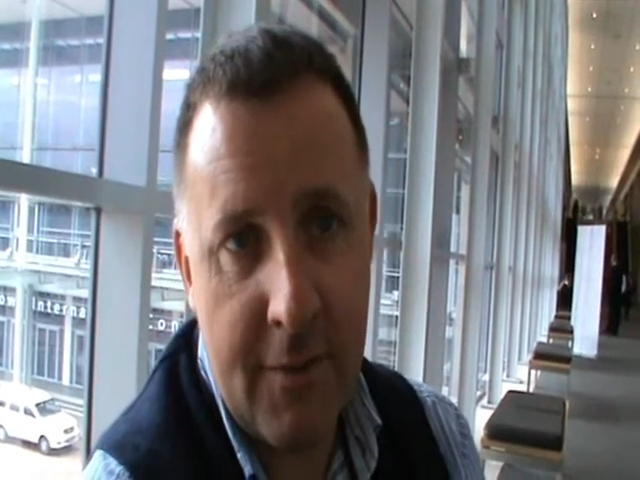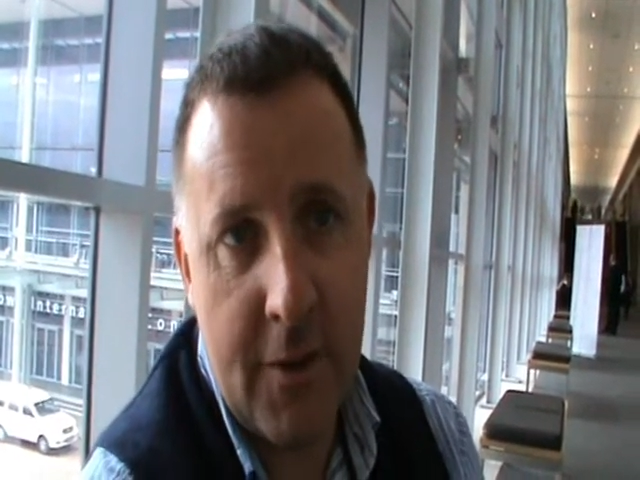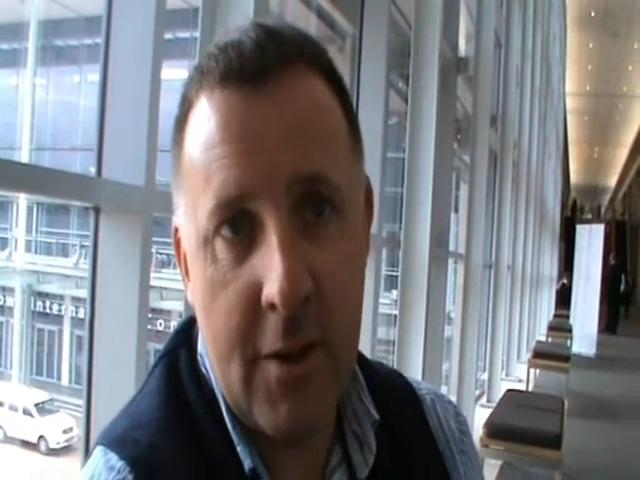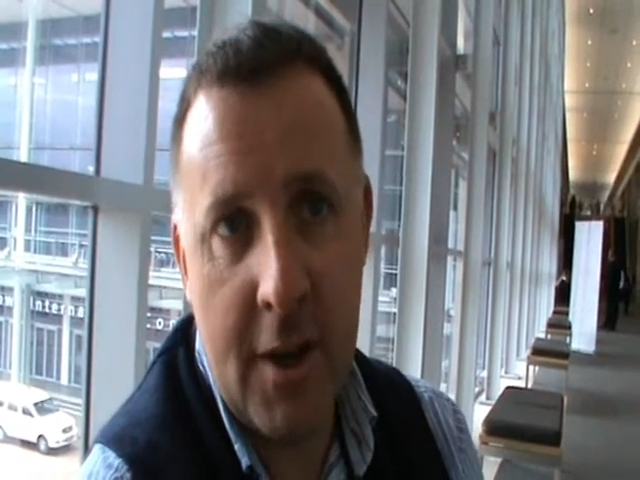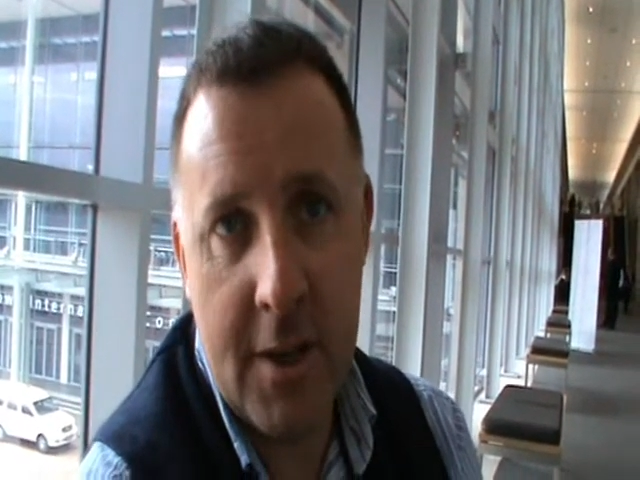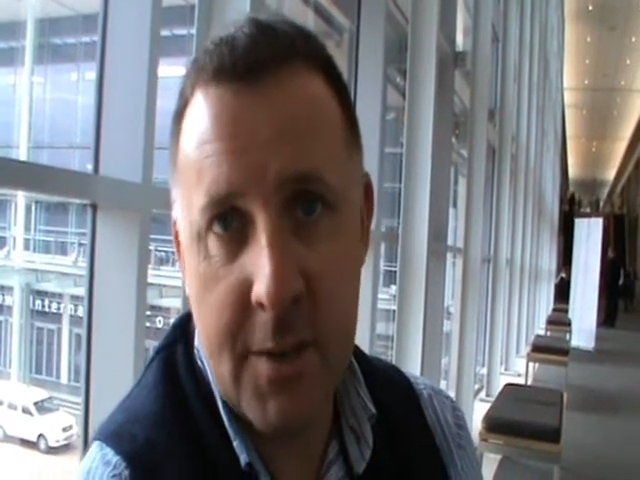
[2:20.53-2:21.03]
if
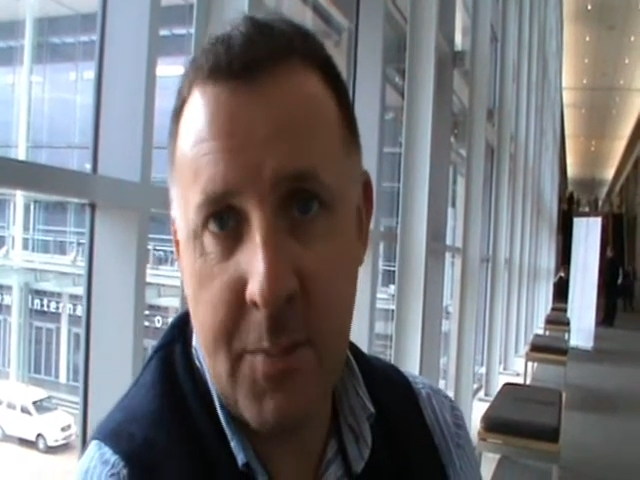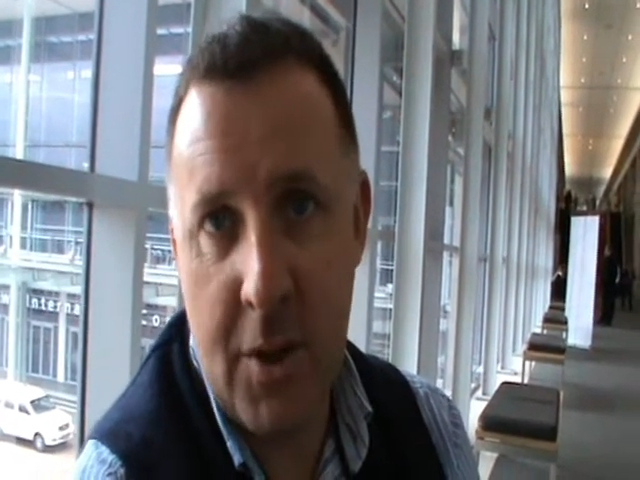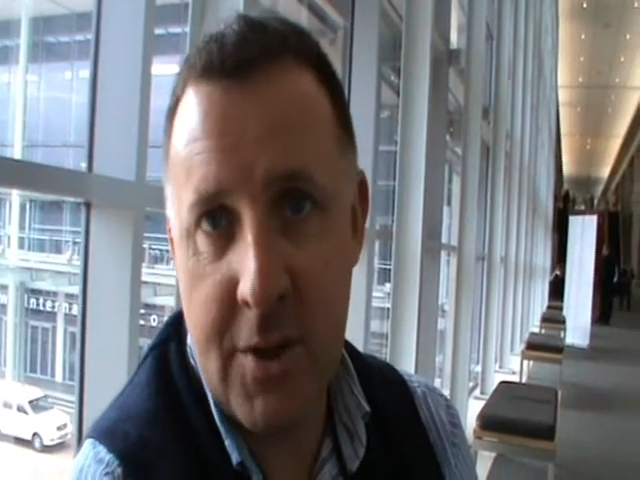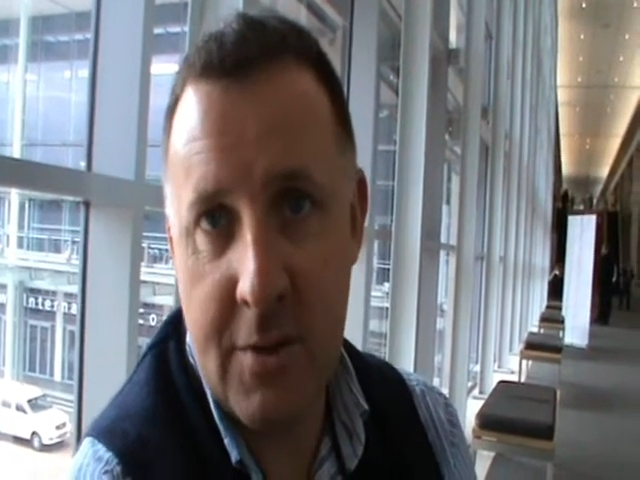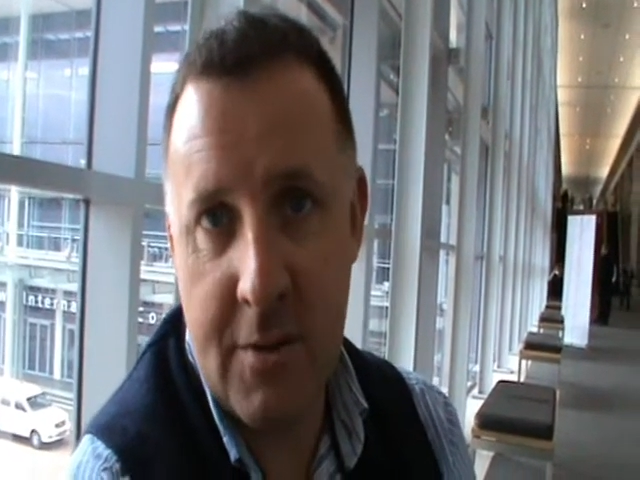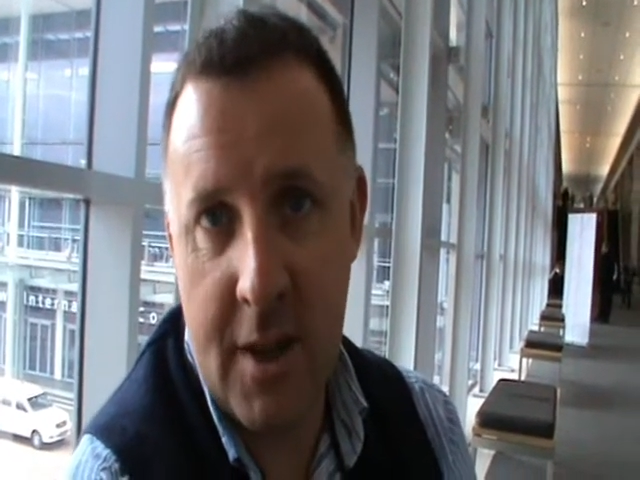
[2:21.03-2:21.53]
you like, a
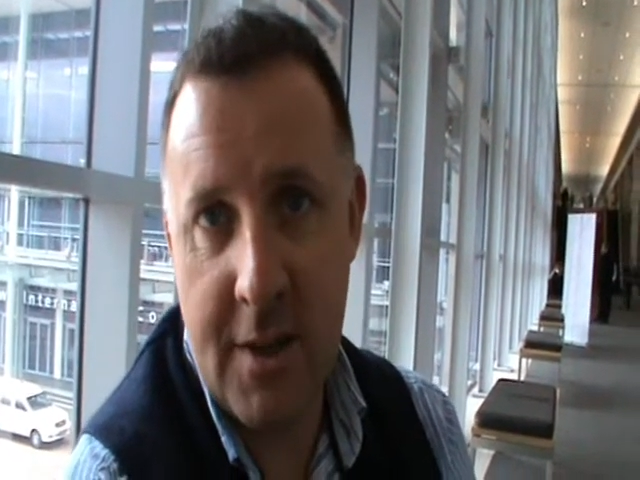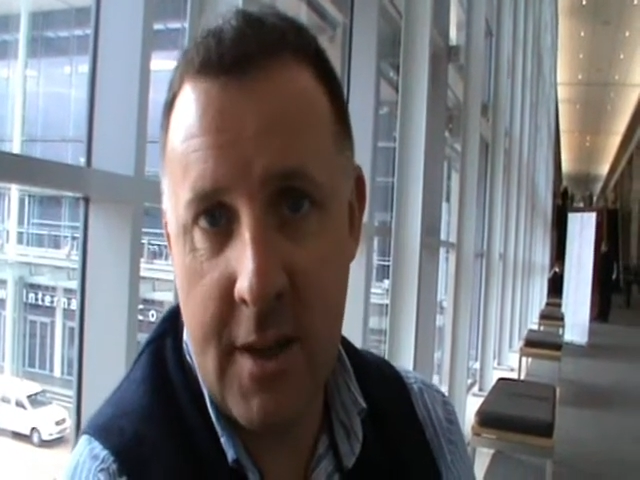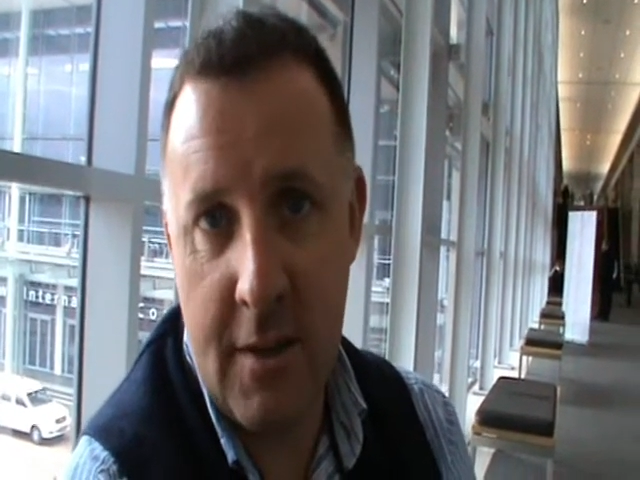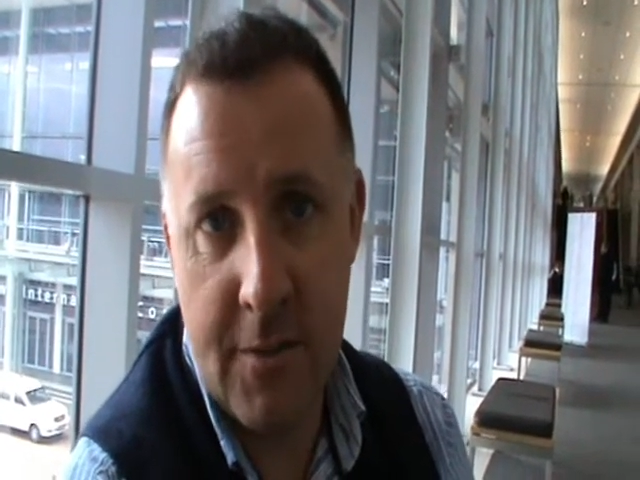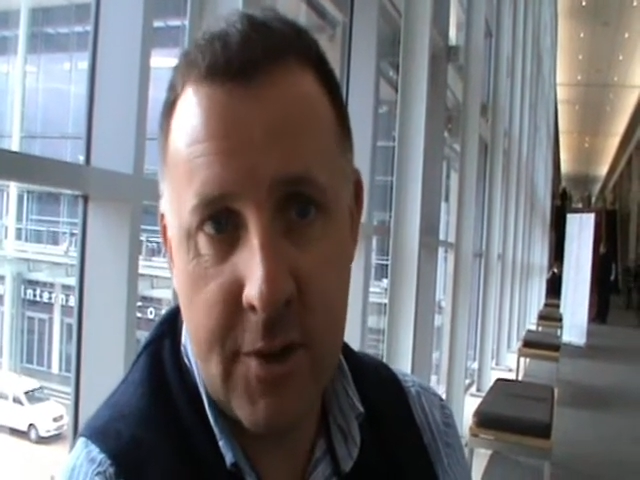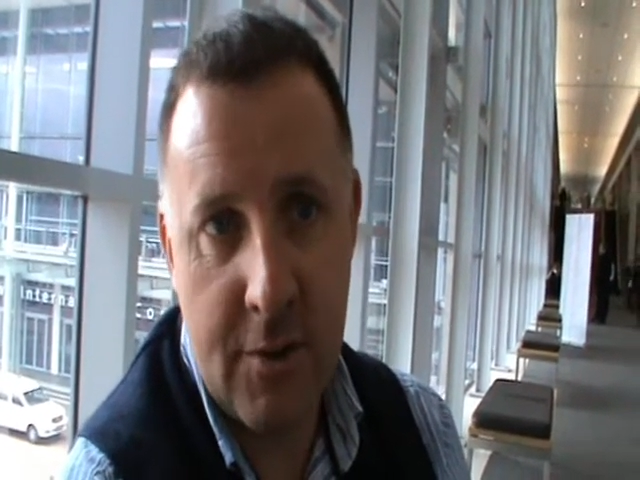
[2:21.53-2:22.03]
spatial
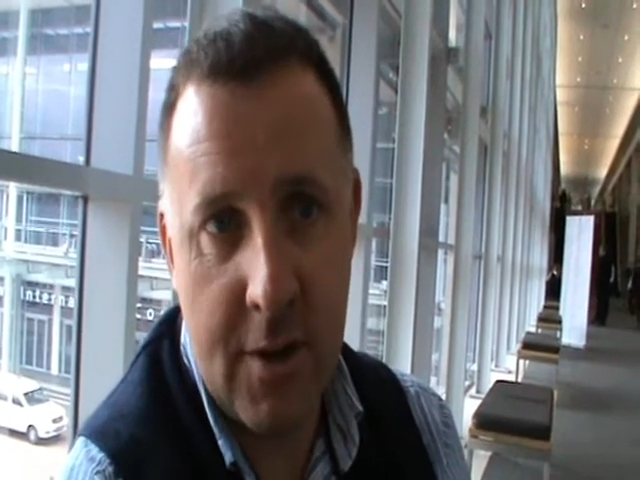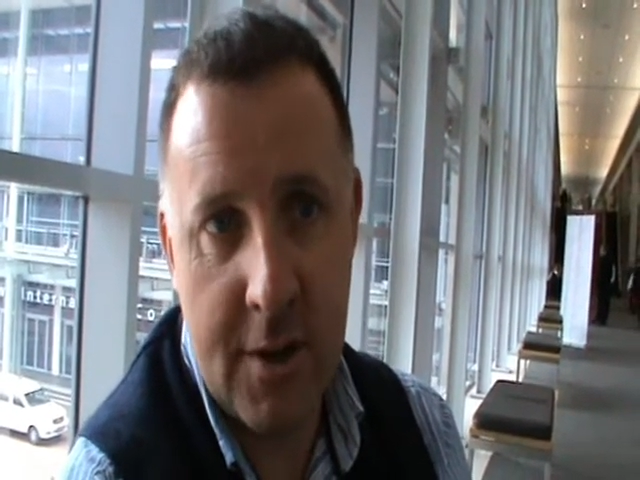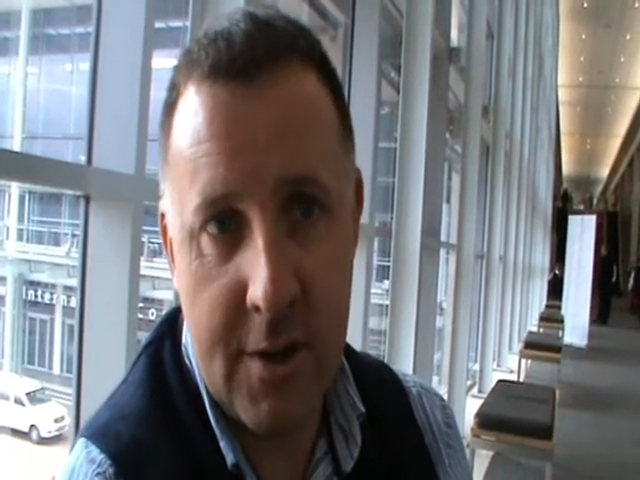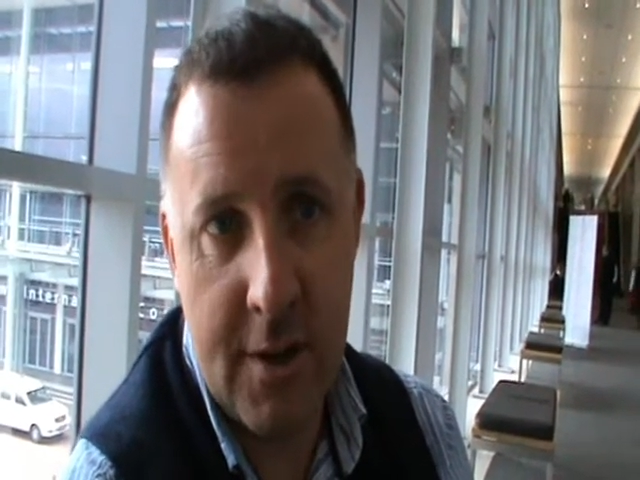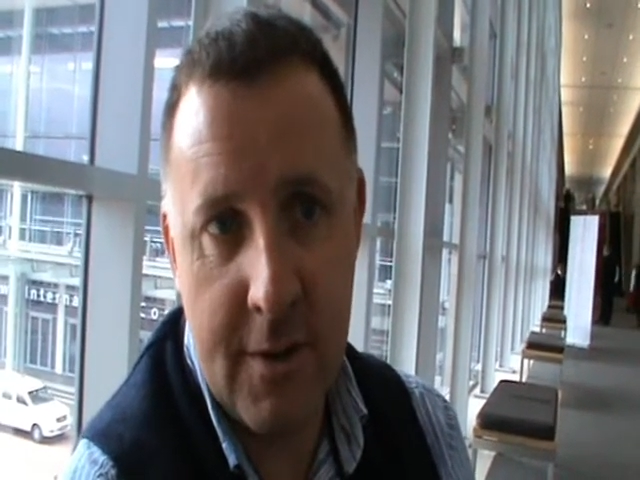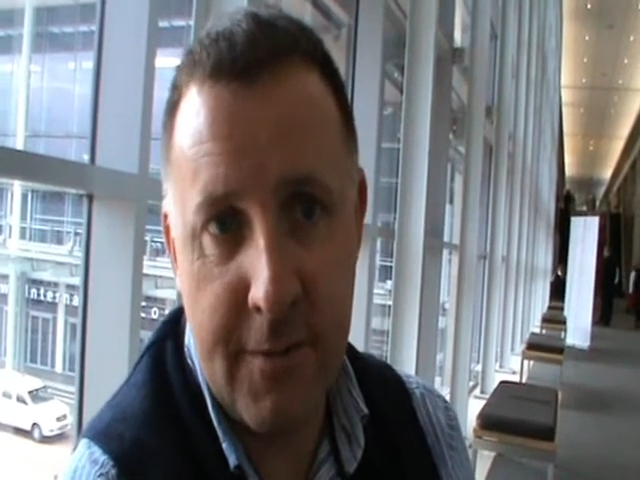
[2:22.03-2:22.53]
data
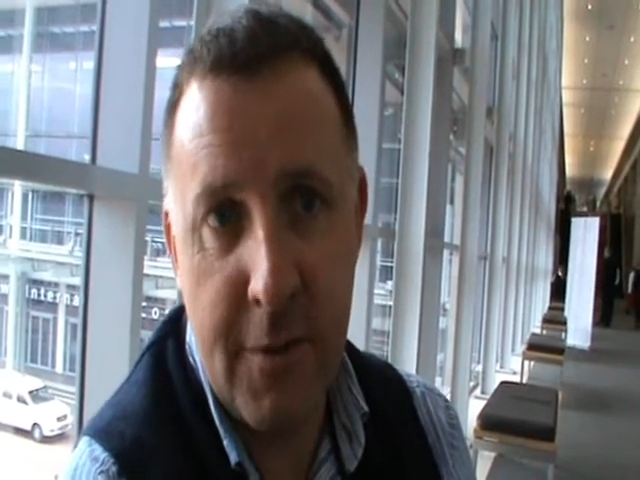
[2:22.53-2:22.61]
infrastructure